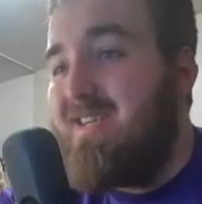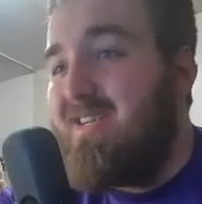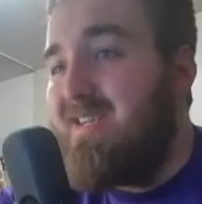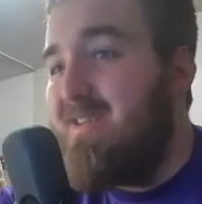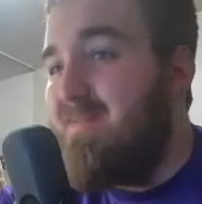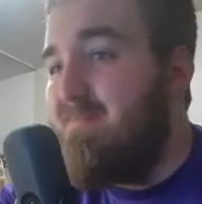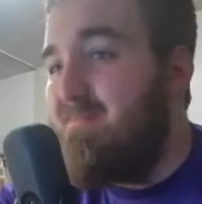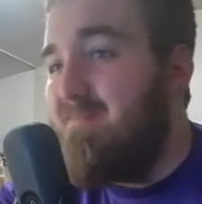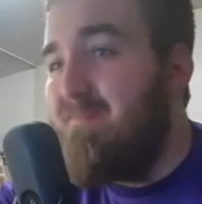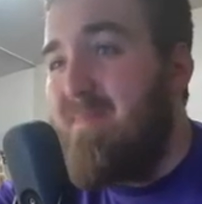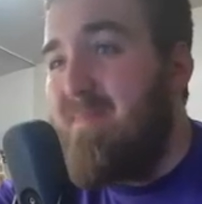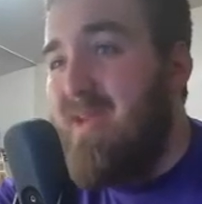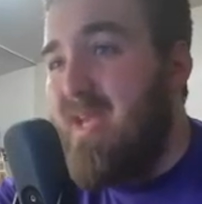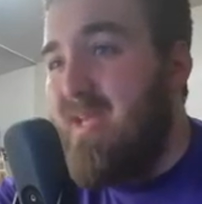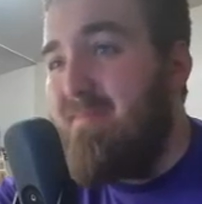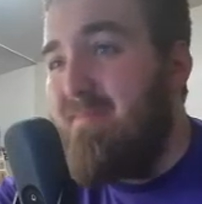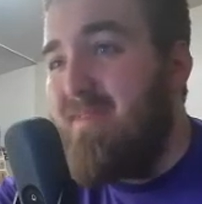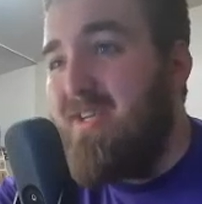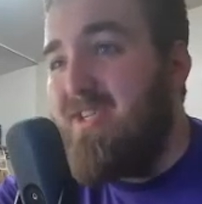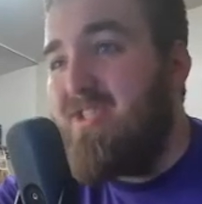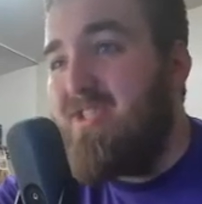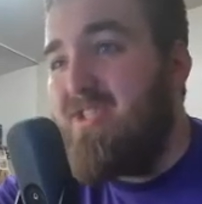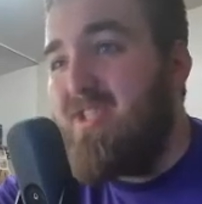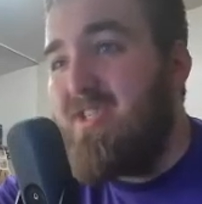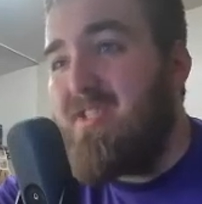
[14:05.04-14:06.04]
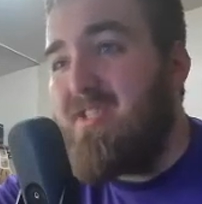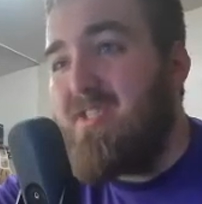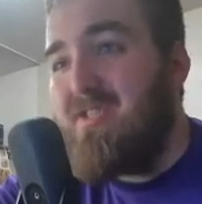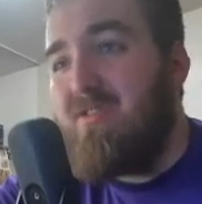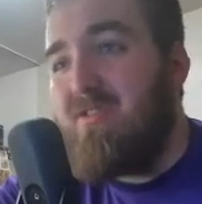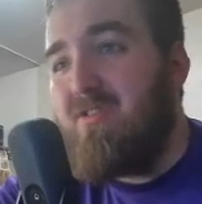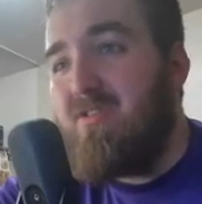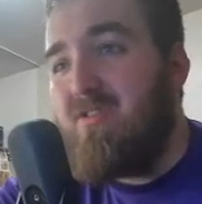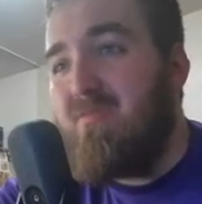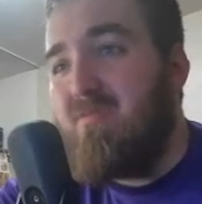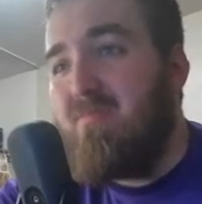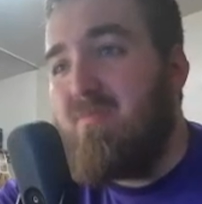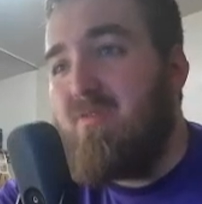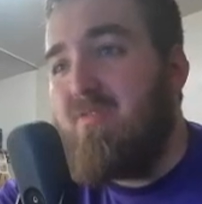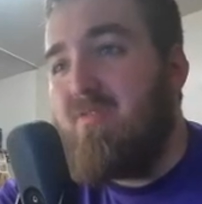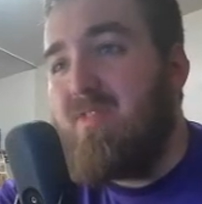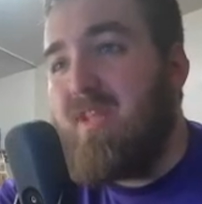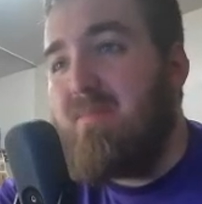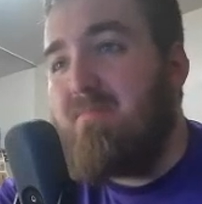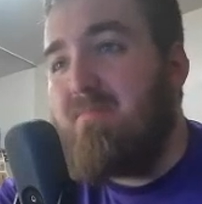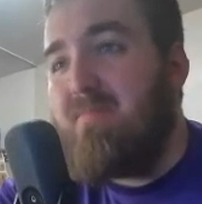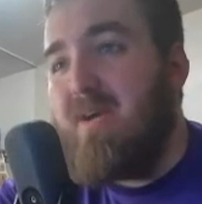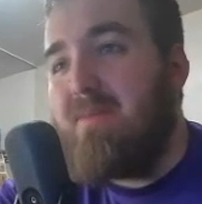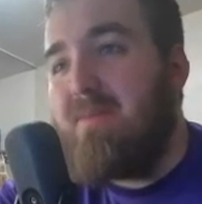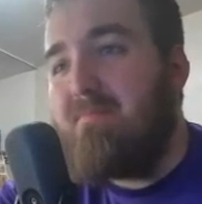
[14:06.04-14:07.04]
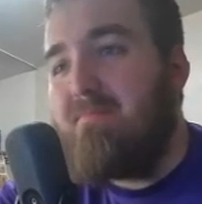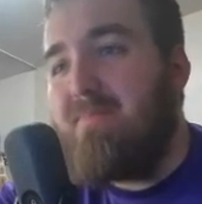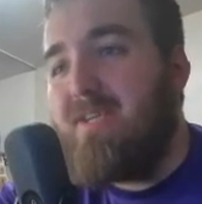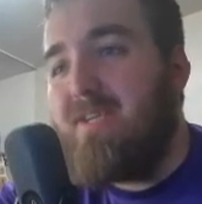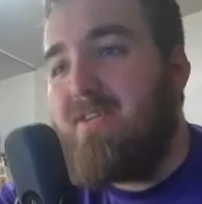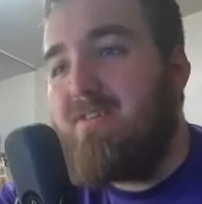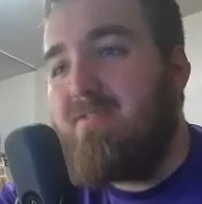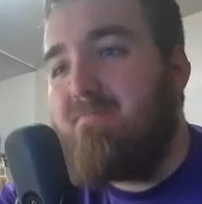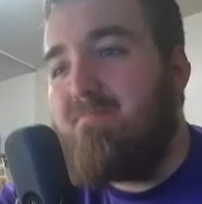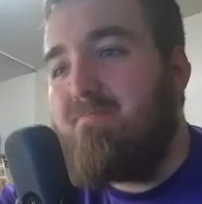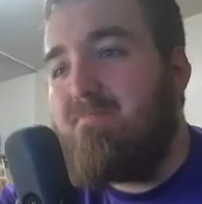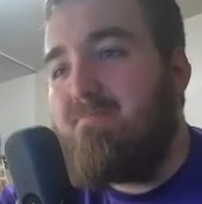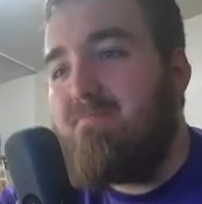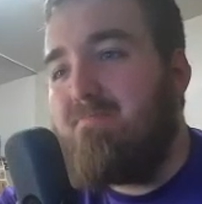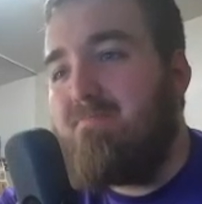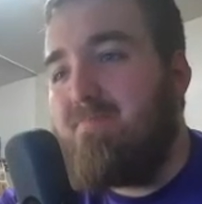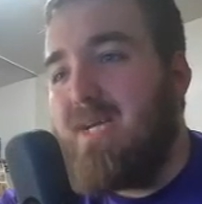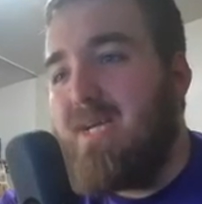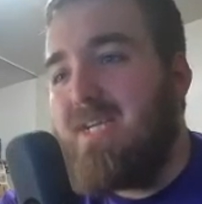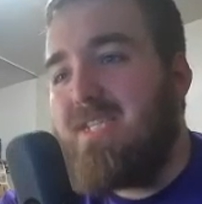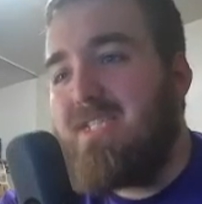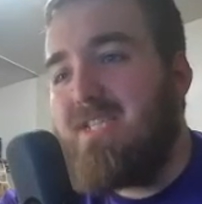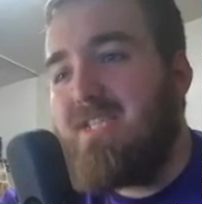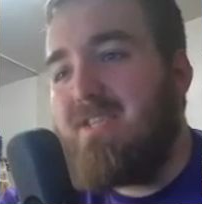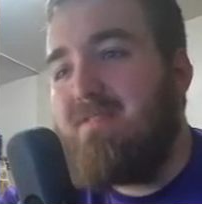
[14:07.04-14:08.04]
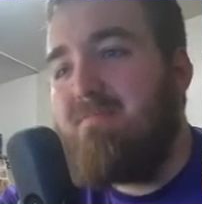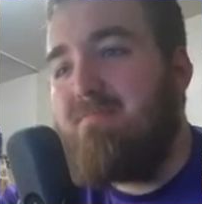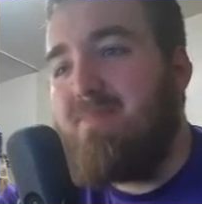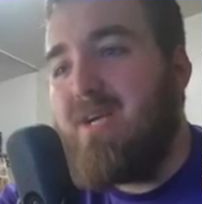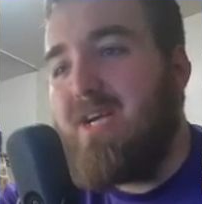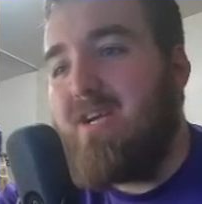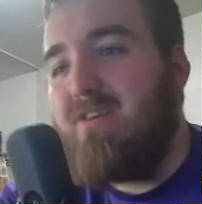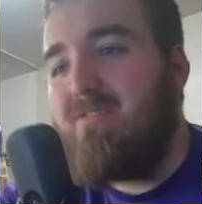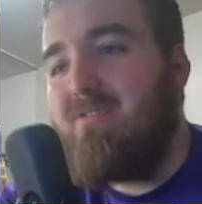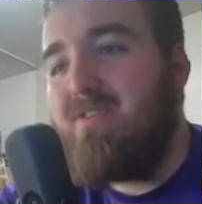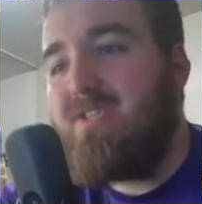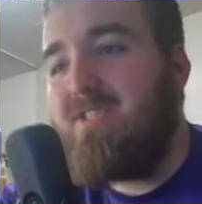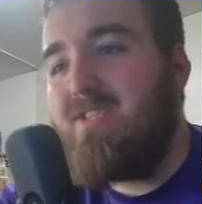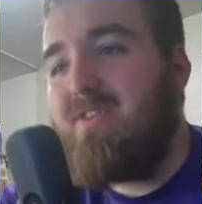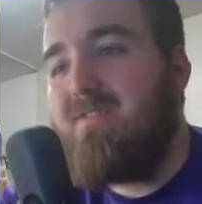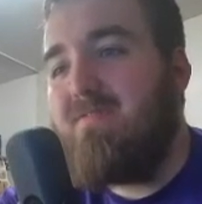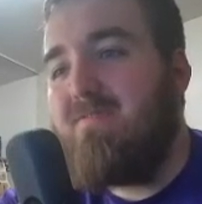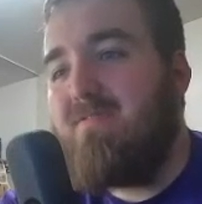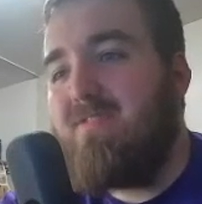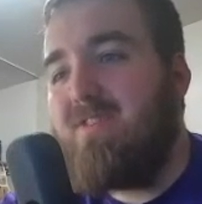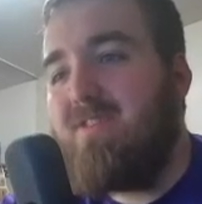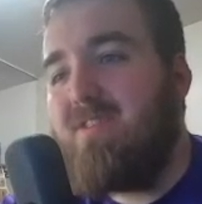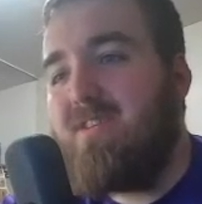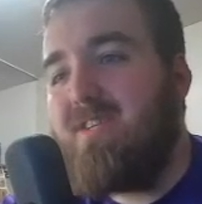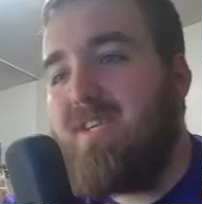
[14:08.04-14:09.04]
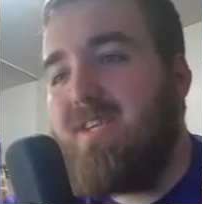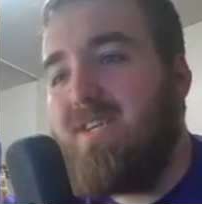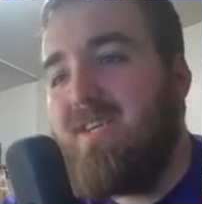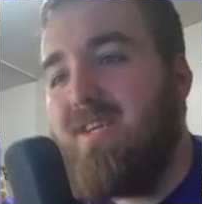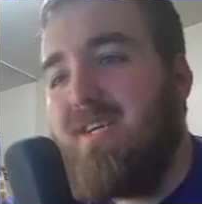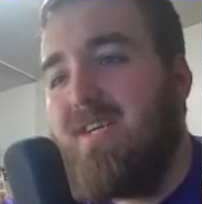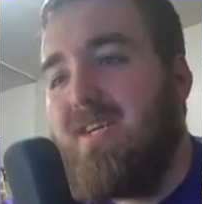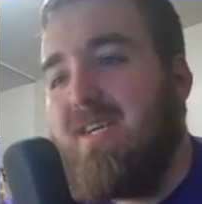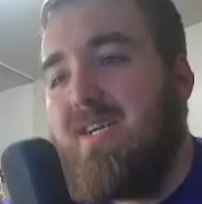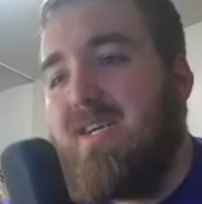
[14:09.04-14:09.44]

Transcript: maybe Justin Herbert, that might be your best comparison, really.